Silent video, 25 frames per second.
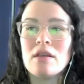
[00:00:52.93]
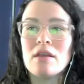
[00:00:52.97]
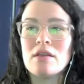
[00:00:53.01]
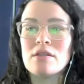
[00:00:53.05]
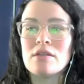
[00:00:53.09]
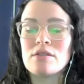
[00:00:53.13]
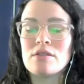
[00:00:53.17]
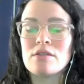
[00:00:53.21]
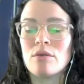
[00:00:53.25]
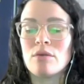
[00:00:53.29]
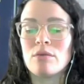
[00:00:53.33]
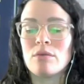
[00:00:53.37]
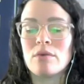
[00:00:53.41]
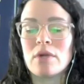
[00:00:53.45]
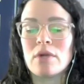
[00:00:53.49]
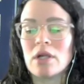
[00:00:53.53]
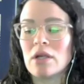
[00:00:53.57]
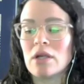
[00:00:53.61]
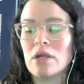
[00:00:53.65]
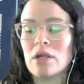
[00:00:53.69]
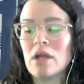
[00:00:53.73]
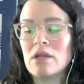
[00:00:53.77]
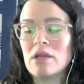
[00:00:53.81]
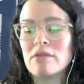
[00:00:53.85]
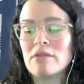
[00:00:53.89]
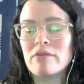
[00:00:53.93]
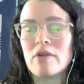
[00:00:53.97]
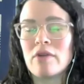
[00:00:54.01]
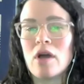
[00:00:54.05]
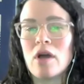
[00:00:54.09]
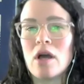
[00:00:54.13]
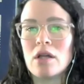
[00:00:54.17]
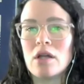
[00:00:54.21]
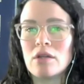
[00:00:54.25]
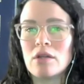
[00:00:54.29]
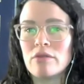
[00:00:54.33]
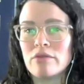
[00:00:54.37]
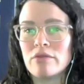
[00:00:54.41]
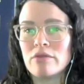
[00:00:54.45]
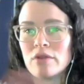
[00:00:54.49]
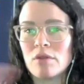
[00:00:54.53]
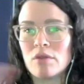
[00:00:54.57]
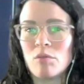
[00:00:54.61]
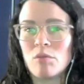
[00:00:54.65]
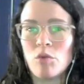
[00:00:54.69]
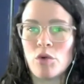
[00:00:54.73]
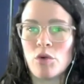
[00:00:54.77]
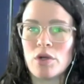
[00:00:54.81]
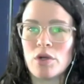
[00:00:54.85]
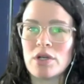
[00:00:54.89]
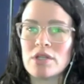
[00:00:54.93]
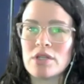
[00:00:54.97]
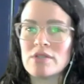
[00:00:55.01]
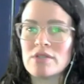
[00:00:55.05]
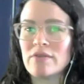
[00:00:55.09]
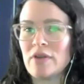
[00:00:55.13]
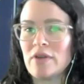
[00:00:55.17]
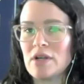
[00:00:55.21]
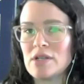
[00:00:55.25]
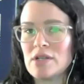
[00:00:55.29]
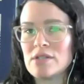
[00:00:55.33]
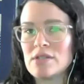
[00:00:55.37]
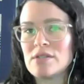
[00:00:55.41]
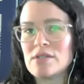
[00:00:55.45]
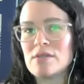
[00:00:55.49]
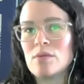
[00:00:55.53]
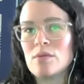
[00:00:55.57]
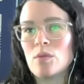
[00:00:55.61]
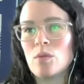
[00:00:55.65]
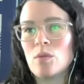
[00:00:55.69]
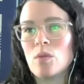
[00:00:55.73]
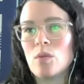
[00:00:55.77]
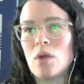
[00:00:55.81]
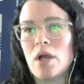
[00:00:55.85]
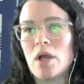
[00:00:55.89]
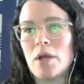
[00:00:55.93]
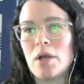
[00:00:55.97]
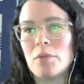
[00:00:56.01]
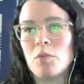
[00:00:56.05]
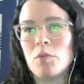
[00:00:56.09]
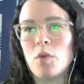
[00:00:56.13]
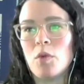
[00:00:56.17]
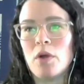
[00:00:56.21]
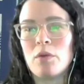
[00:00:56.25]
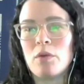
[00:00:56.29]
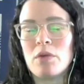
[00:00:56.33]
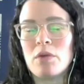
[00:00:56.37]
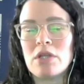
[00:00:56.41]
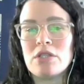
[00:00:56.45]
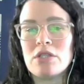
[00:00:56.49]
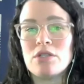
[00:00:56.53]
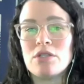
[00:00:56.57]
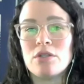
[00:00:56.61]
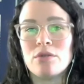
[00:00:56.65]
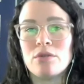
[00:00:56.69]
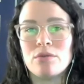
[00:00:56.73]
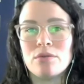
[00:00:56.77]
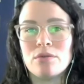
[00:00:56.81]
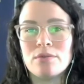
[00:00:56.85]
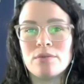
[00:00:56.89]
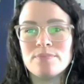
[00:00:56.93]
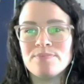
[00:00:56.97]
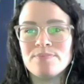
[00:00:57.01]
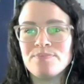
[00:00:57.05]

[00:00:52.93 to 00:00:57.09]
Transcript: So we're kind of all over the board as far as what we do.